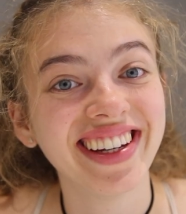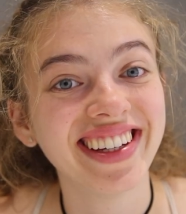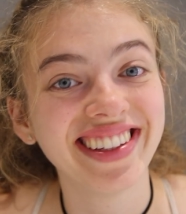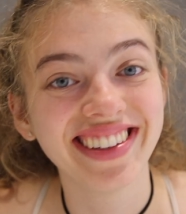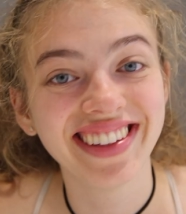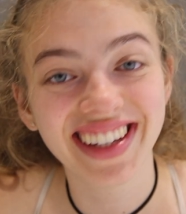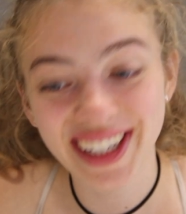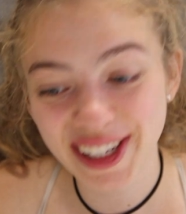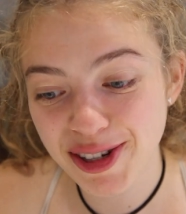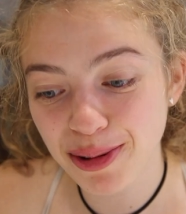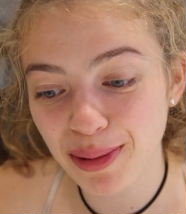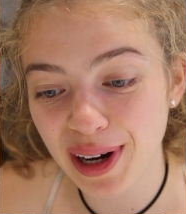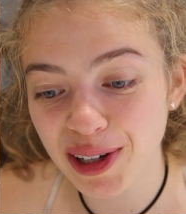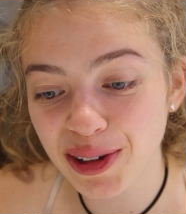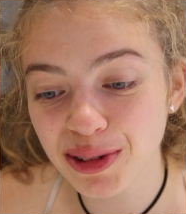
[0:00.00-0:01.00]
year
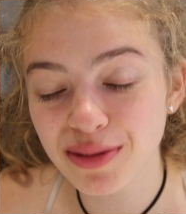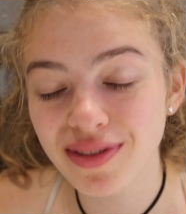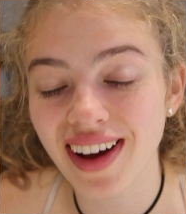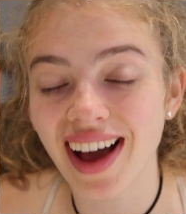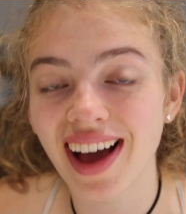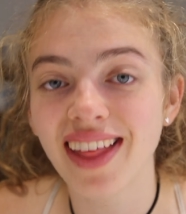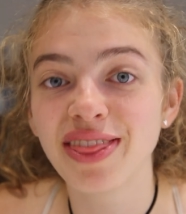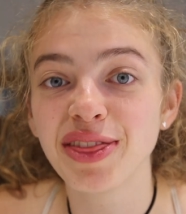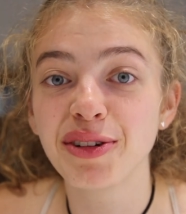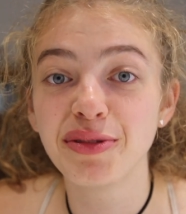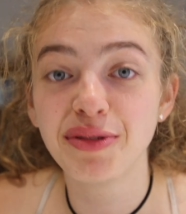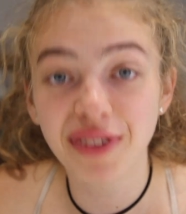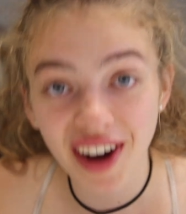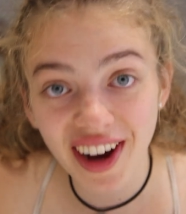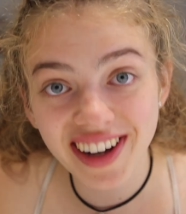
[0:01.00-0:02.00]
12 and the
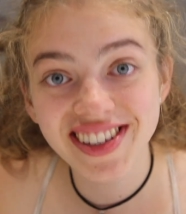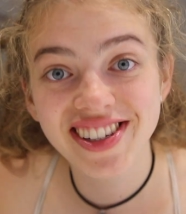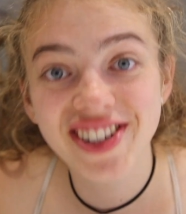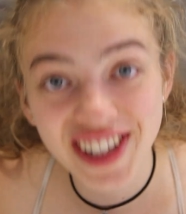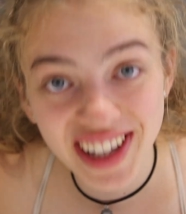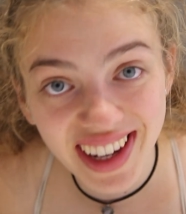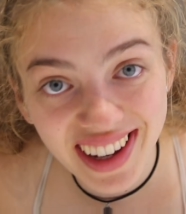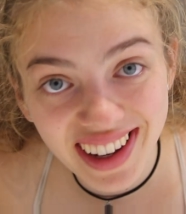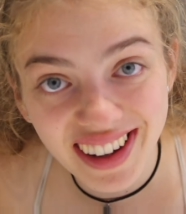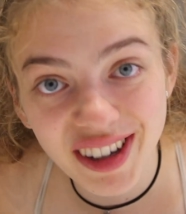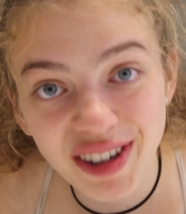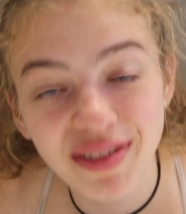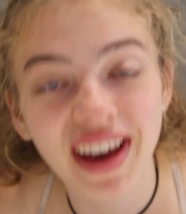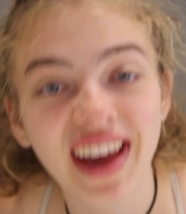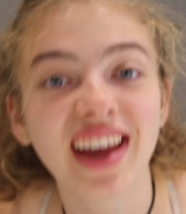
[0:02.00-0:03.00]
first year
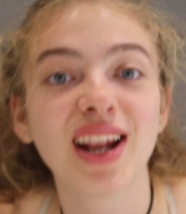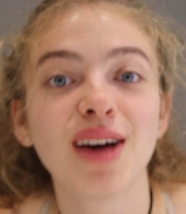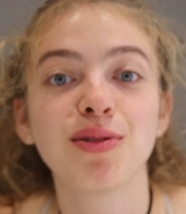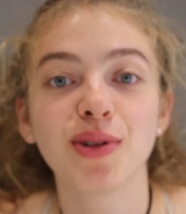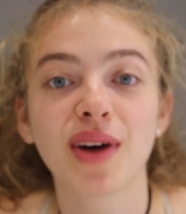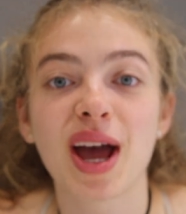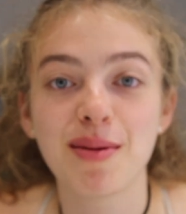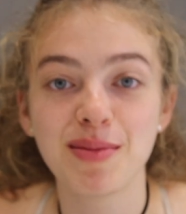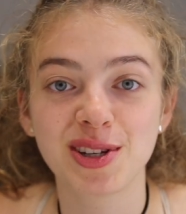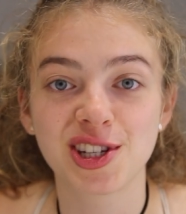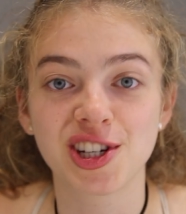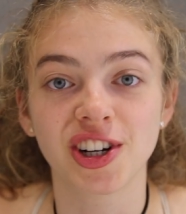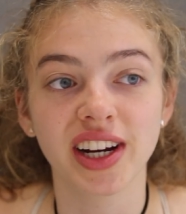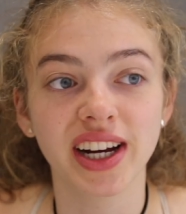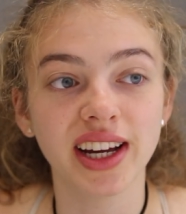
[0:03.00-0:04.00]
of A level
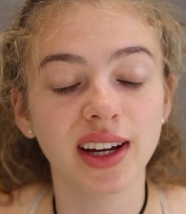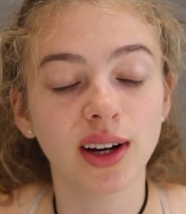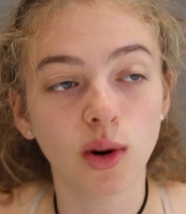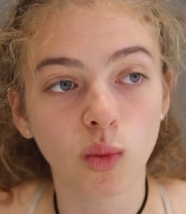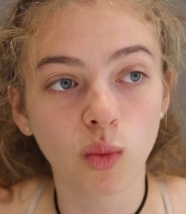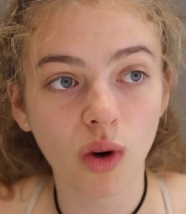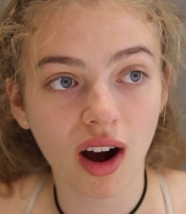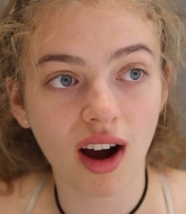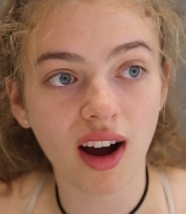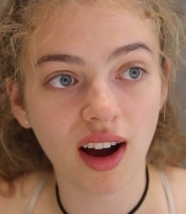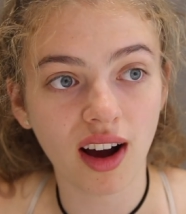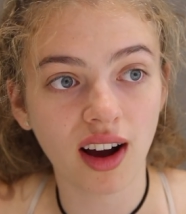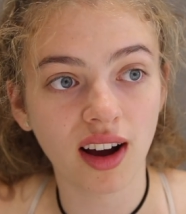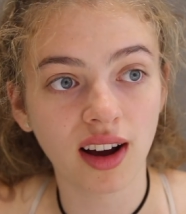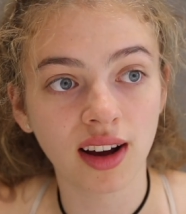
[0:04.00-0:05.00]
chemistry
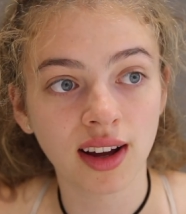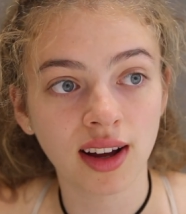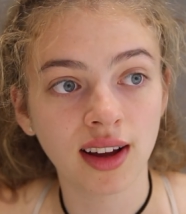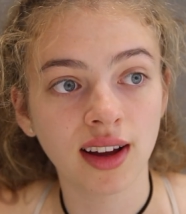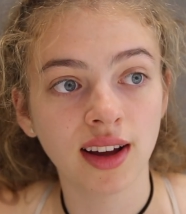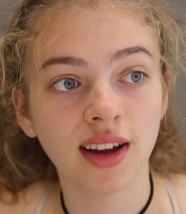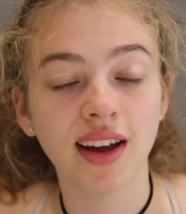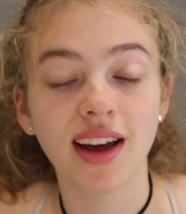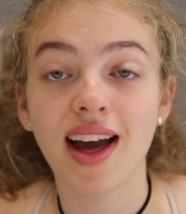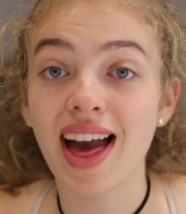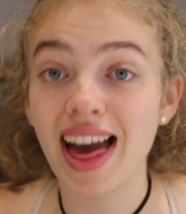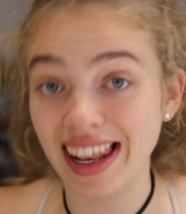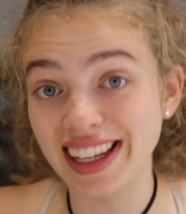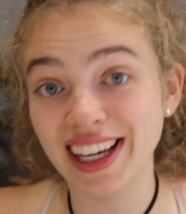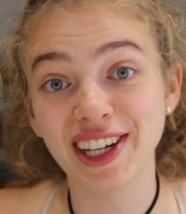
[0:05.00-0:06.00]
were
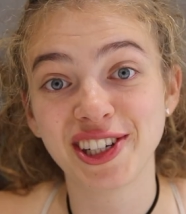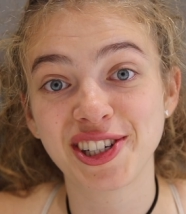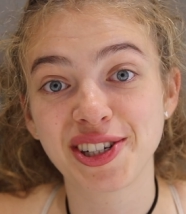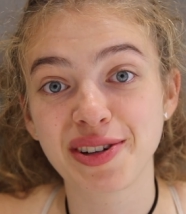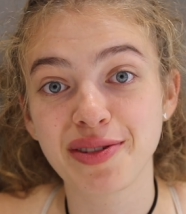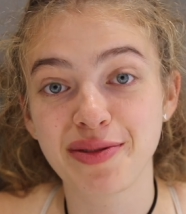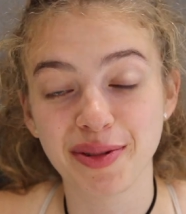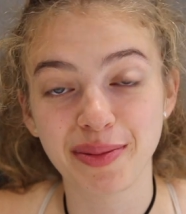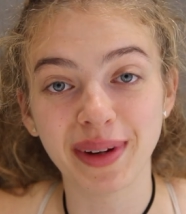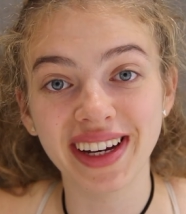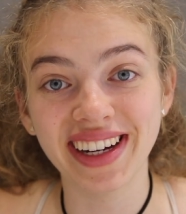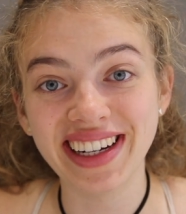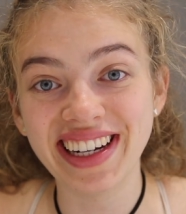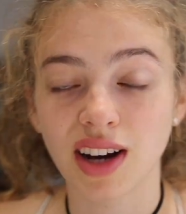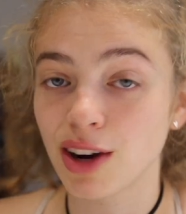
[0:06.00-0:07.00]
hellish for me.